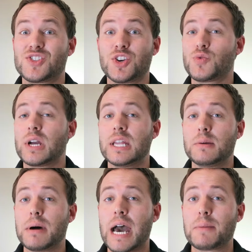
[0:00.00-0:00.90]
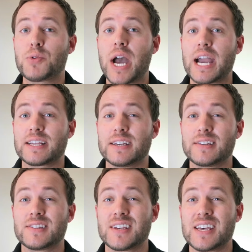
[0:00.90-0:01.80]
So you're ready to buy a
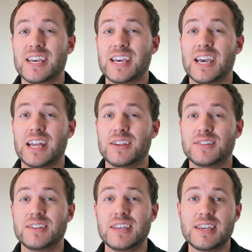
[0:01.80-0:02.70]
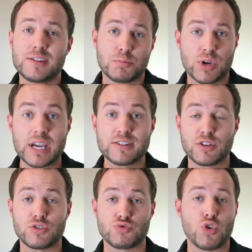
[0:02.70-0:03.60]
practice and you see these
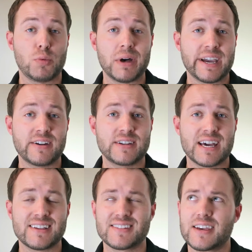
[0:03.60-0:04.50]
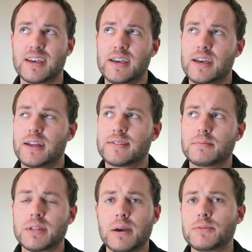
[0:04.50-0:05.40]
appraisals roll by your desk. And
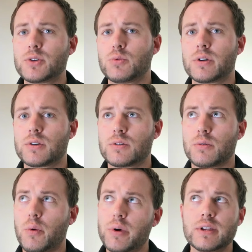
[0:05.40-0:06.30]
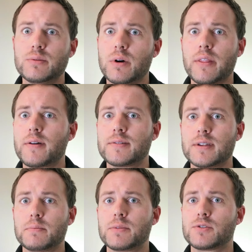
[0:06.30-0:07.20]
sometimes you wonder, well, what do all those
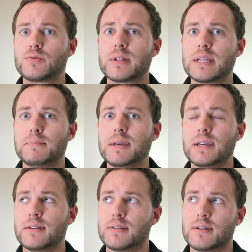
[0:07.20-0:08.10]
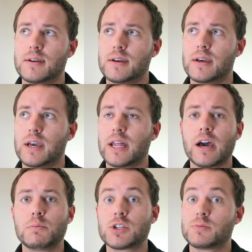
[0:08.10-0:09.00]
numbers really mean? And
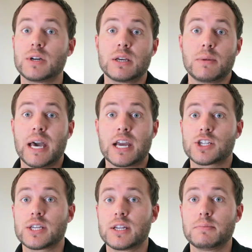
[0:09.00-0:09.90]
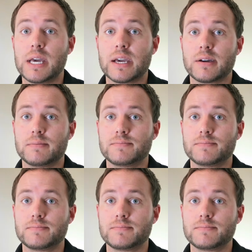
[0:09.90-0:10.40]
how much money am I actually going to make?